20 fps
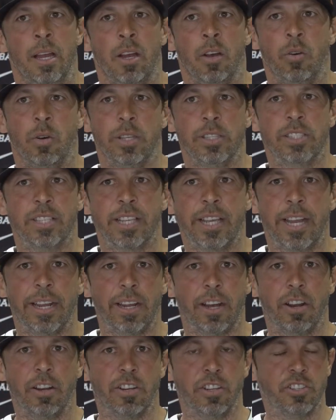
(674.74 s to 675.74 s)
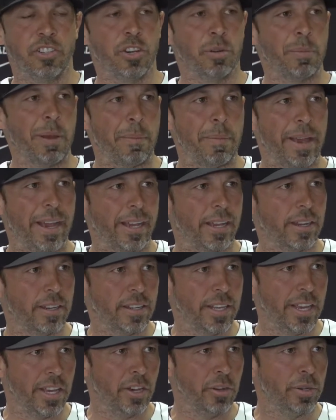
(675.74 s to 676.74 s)
Well, it's kind of hard to turn my back on
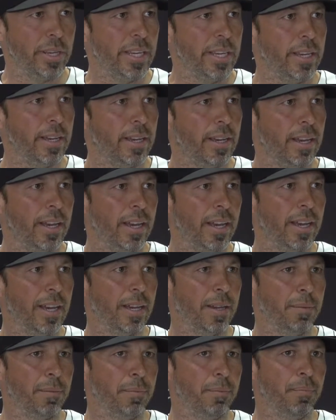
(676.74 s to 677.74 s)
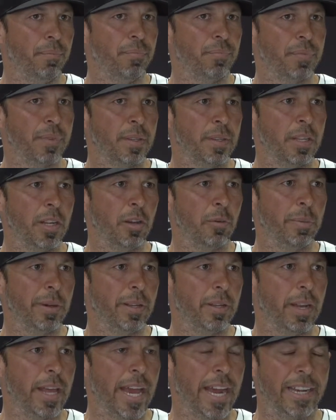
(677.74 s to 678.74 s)
Aoki, um, you know,
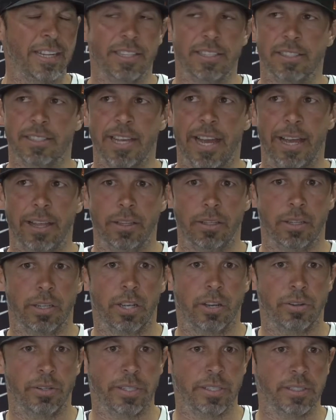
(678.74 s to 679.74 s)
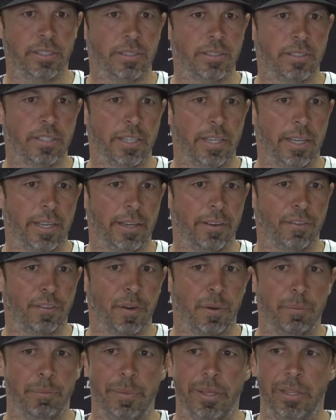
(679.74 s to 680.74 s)
but adding Tyler Conant uh,
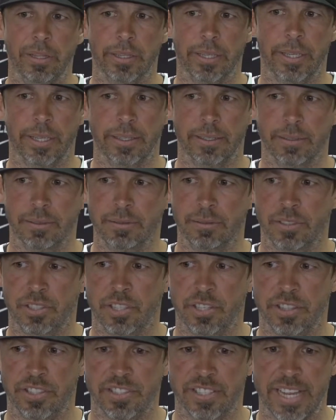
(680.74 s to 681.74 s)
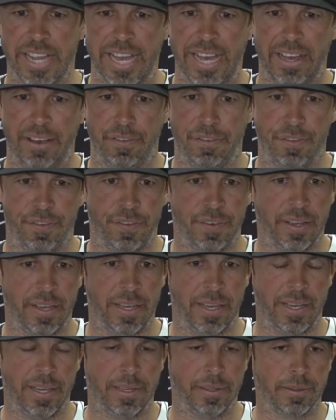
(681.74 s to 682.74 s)
from Millikan to the staff,
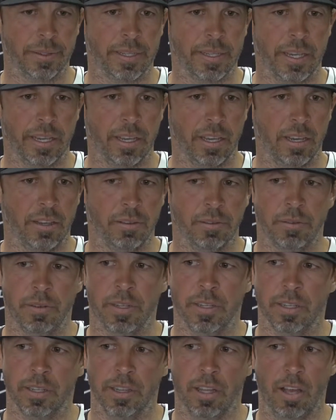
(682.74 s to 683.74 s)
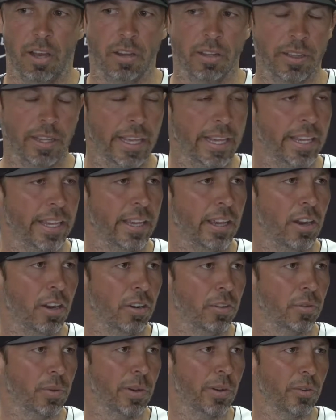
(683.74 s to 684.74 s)
uh, a long, lanky,
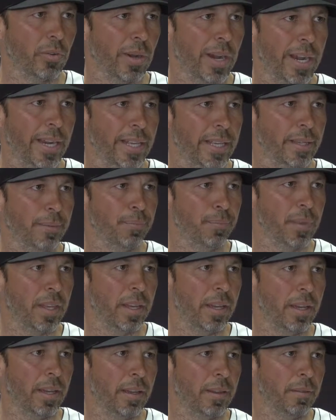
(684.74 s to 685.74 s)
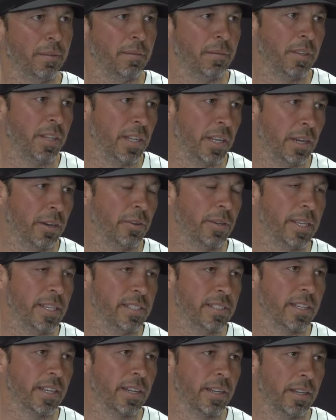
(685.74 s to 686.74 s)
hard-thrown righty, uh, you know,
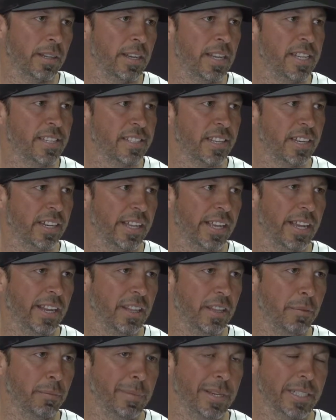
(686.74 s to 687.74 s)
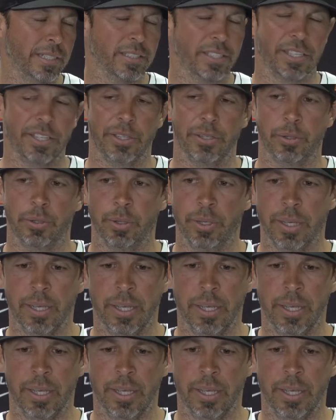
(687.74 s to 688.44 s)
he's gonna he's gonna get in the mix too.